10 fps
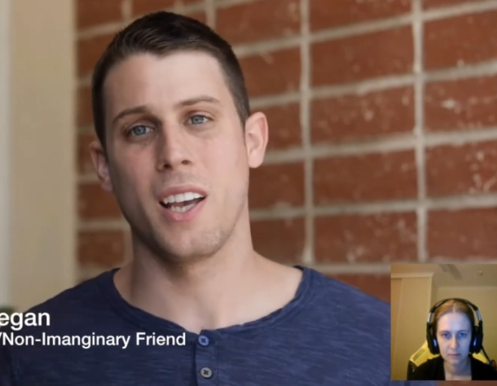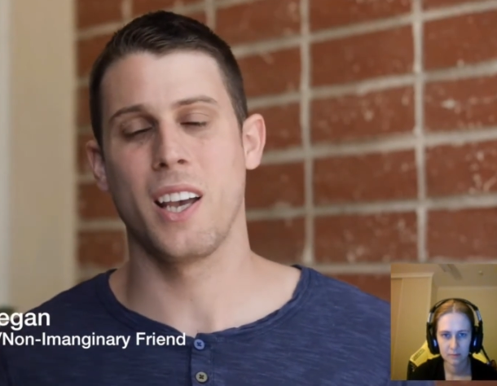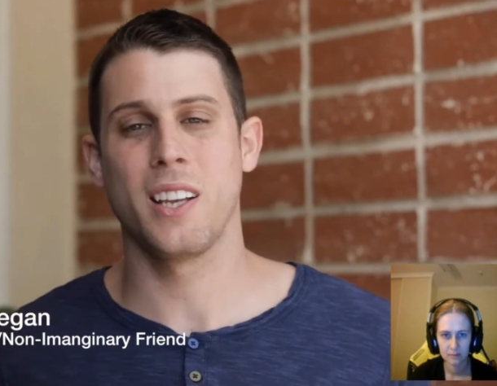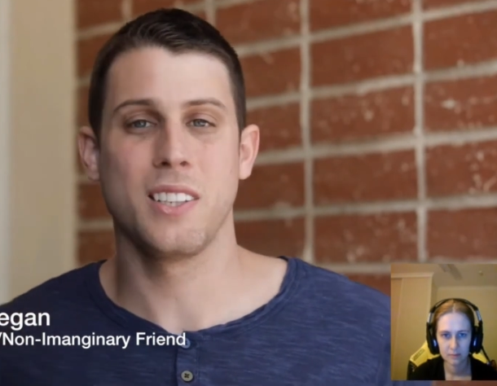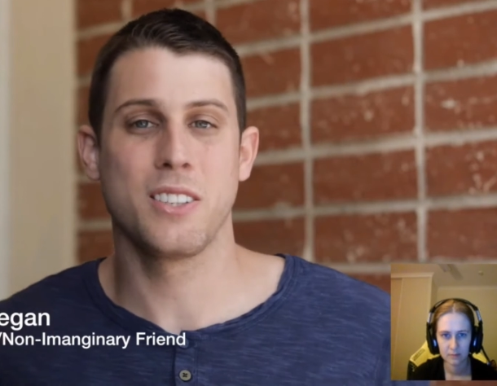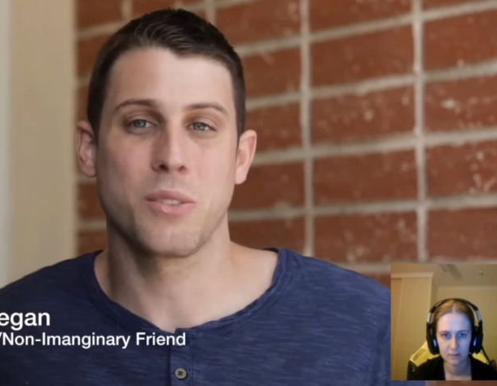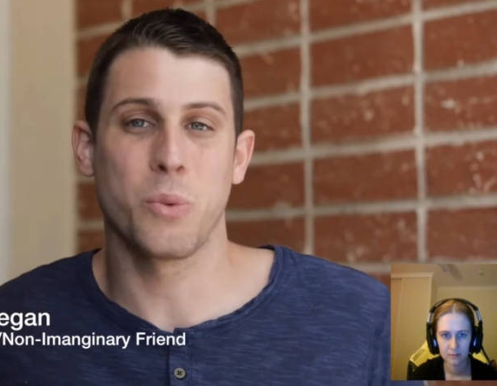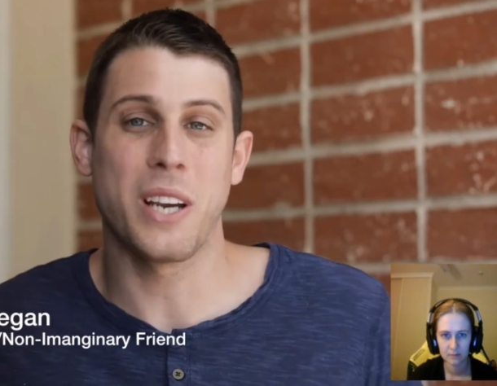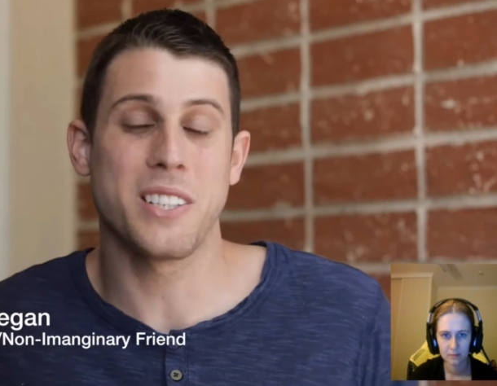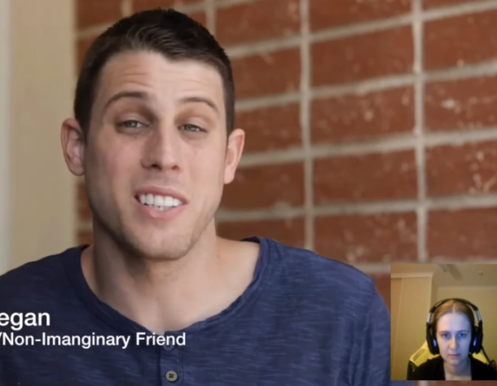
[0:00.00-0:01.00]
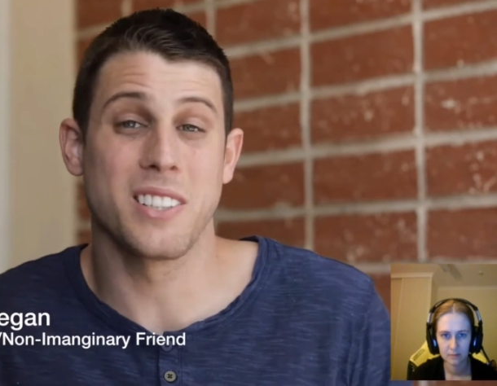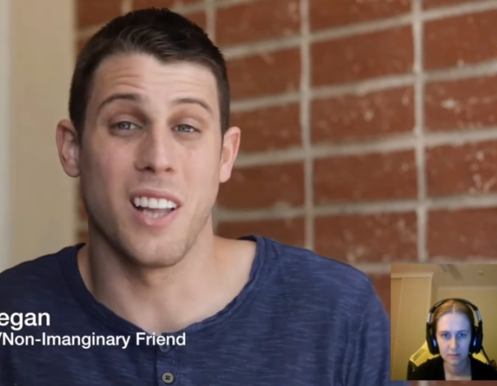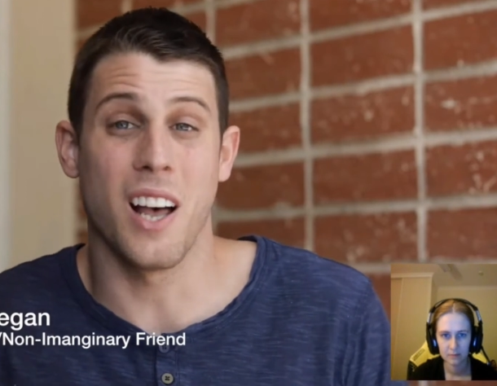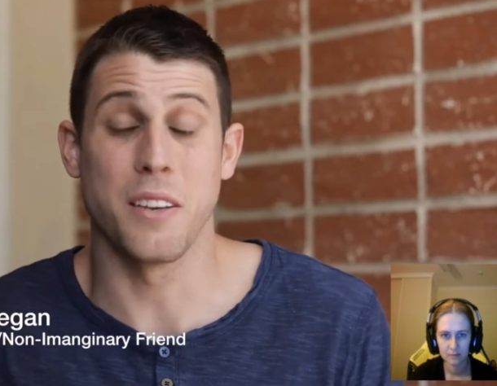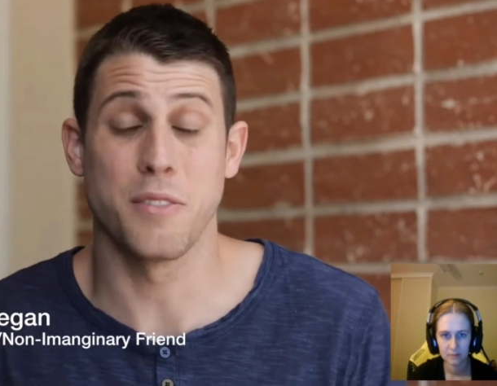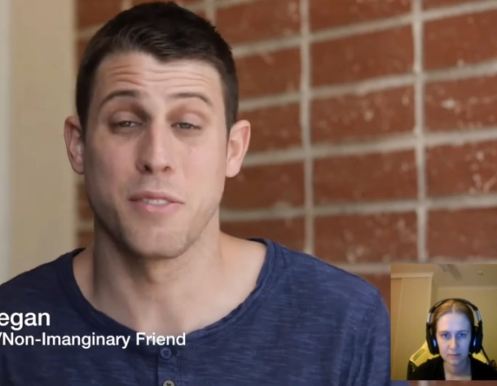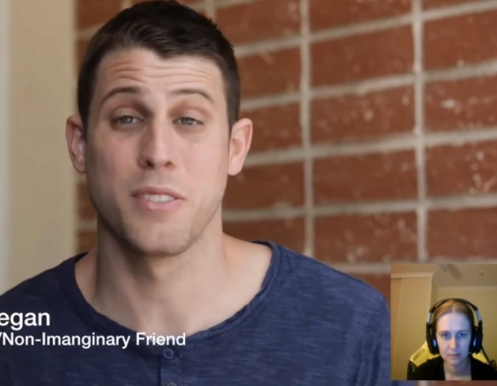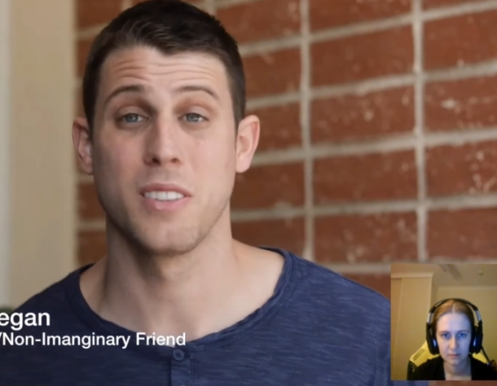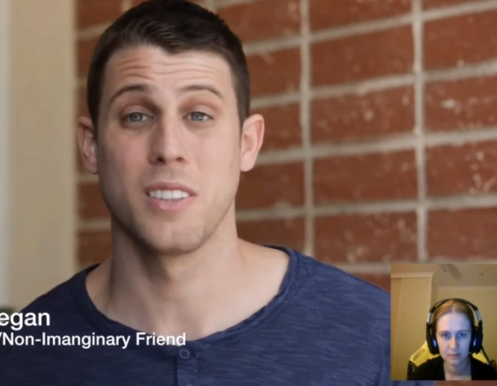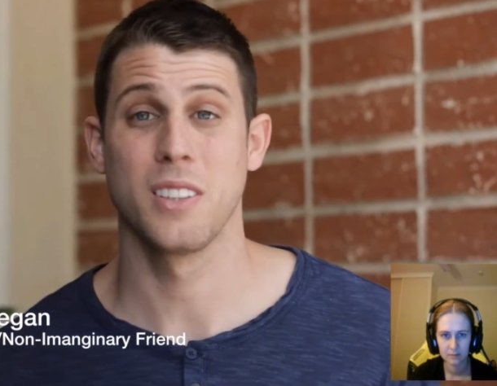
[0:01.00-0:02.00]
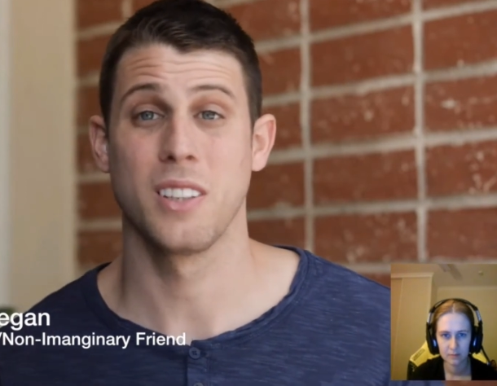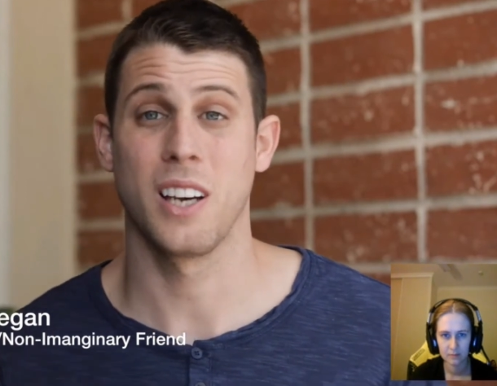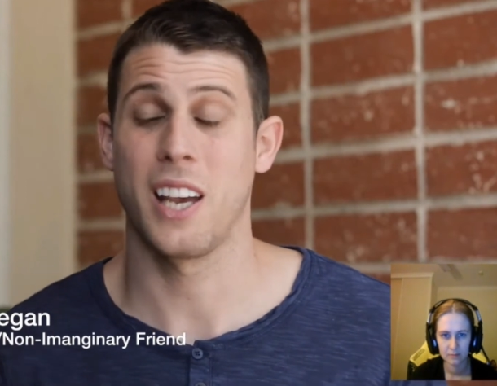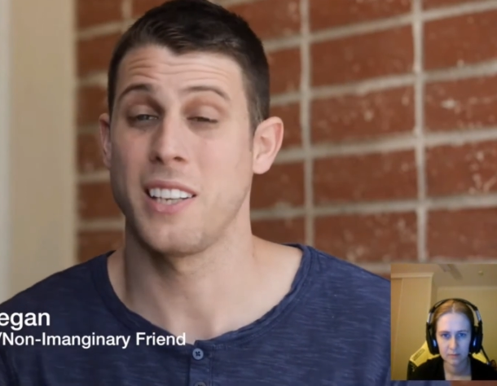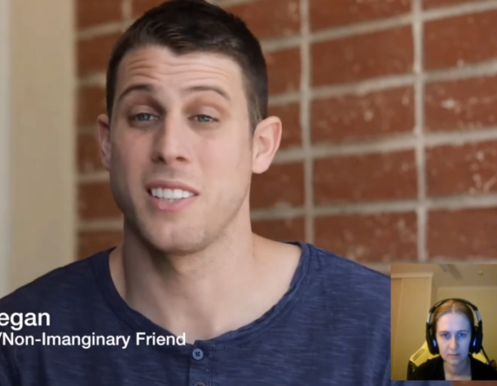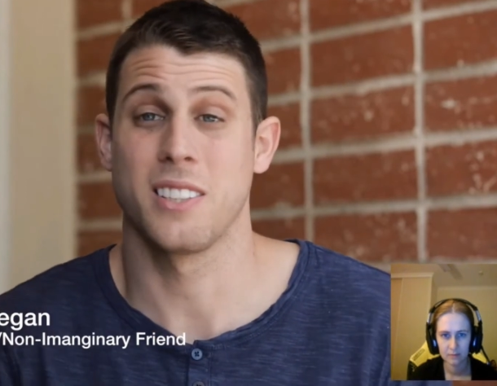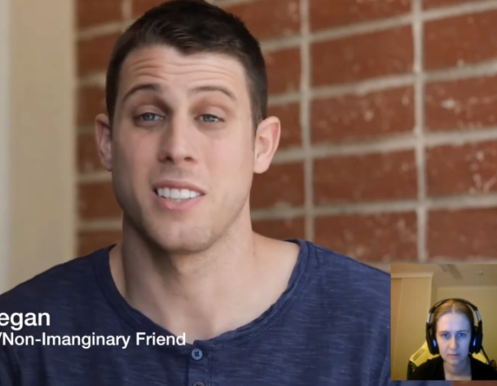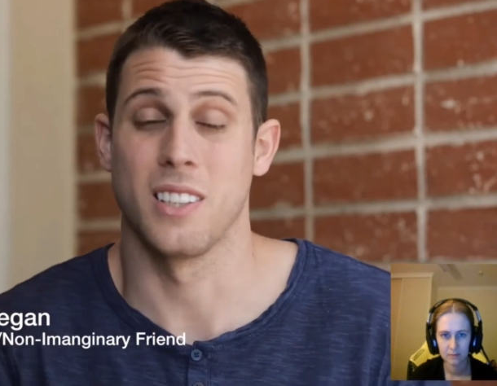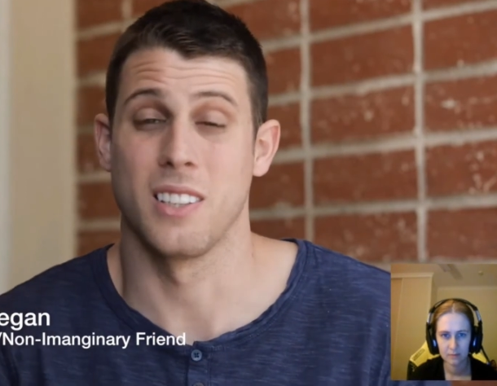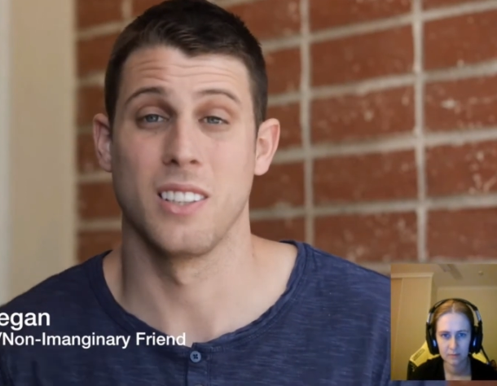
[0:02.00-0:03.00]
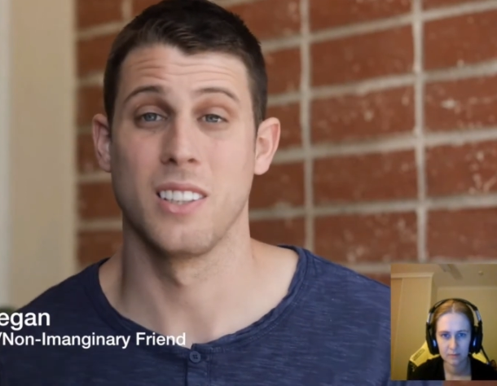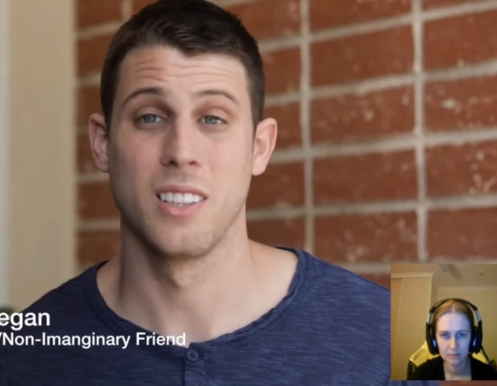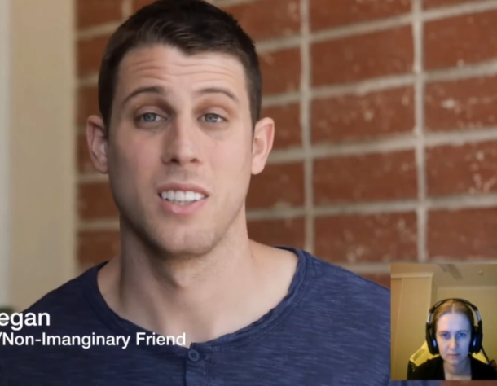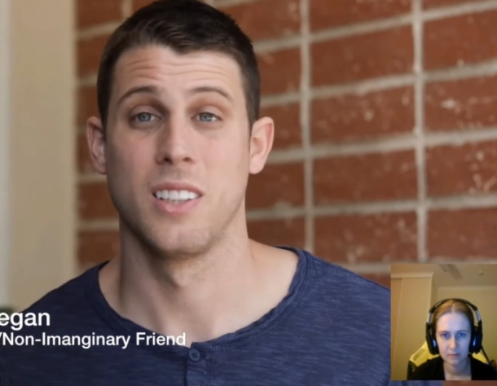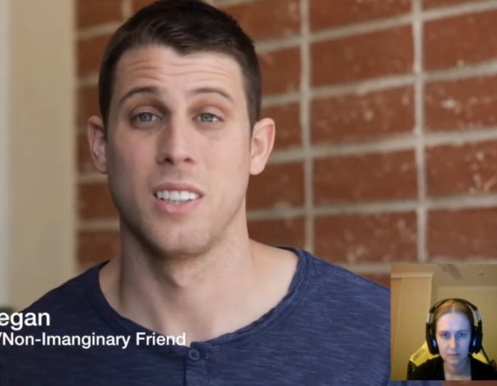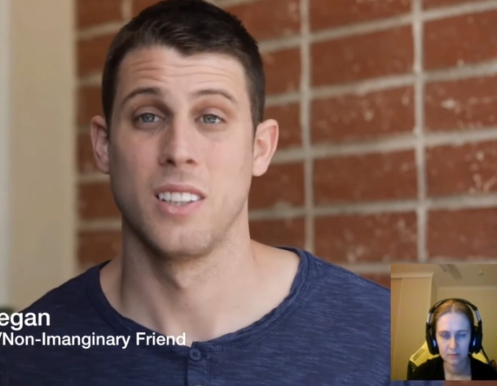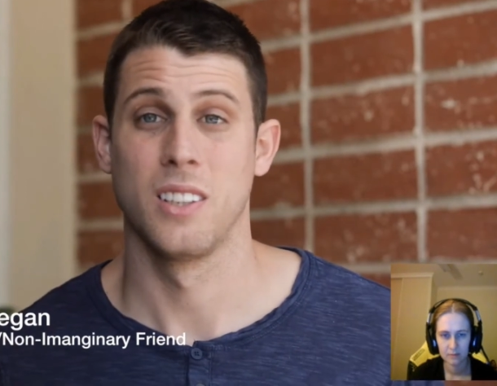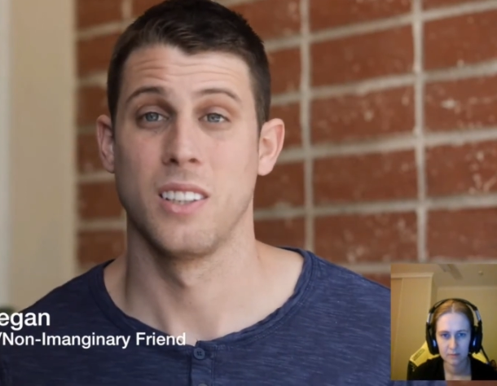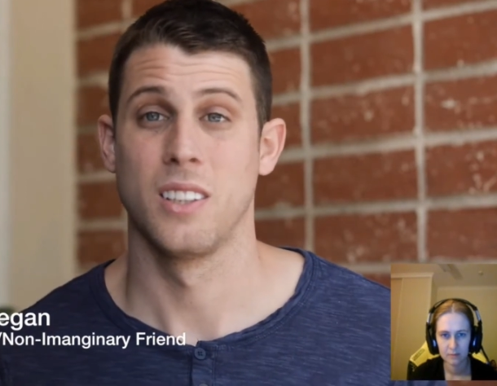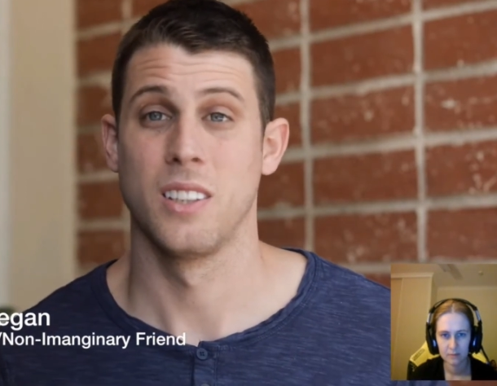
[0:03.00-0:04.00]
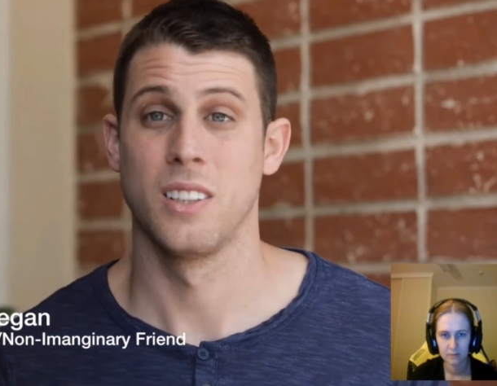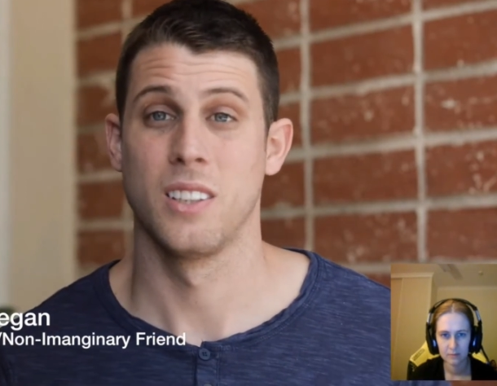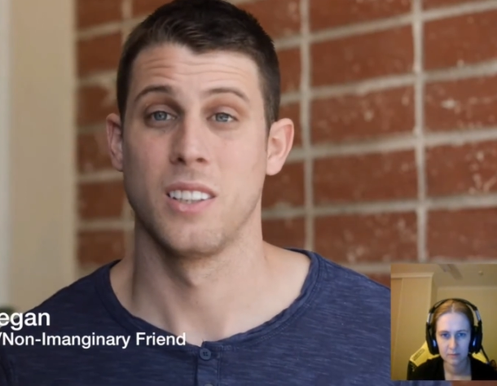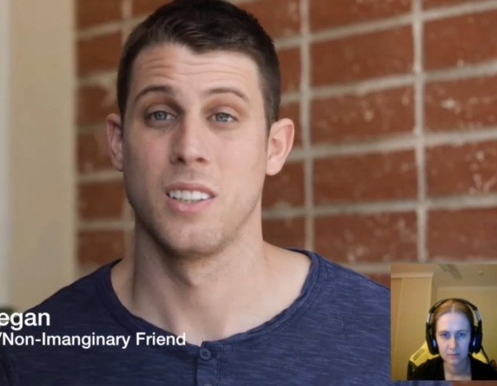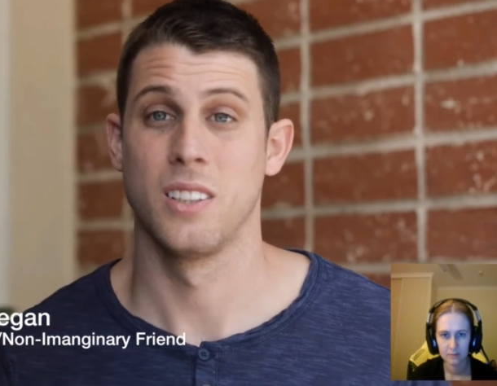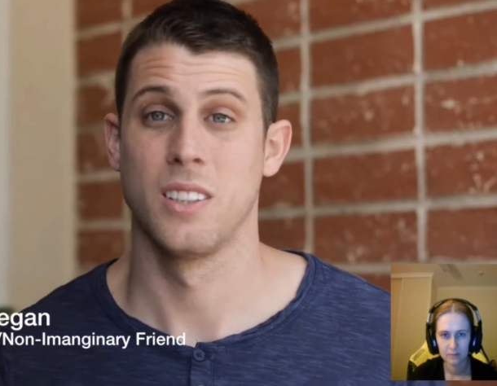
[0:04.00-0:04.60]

Speaker 1: and he's just wasting his life. I hate to see it. Listen,